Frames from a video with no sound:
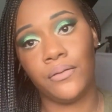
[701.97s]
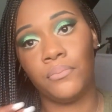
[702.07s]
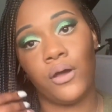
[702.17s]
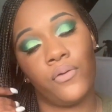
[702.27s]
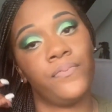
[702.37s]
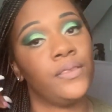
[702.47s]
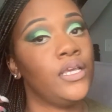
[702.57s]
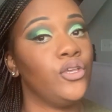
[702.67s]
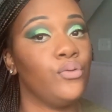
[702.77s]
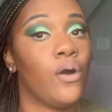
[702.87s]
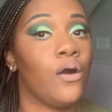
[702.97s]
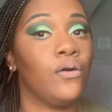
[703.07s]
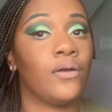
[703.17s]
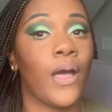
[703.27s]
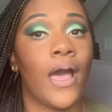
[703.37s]
Hopefully you all
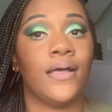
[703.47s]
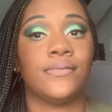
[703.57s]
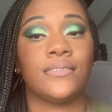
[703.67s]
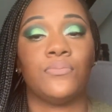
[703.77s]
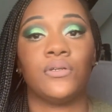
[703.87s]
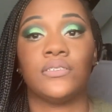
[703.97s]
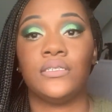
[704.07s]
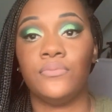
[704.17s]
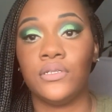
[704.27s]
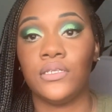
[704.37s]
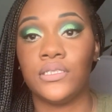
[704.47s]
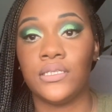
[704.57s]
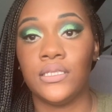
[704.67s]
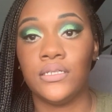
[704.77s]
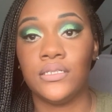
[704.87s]
got somewhere similar to
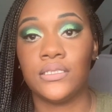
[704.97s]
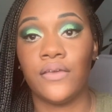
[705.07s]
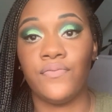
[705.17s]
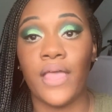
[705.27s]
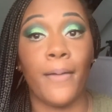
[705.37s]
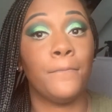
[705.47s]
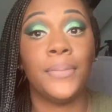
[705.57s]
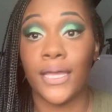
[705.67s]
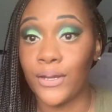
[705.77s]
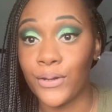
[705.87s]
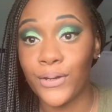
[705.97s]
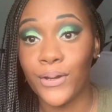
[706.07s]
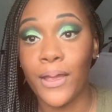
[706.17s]
this, if not better,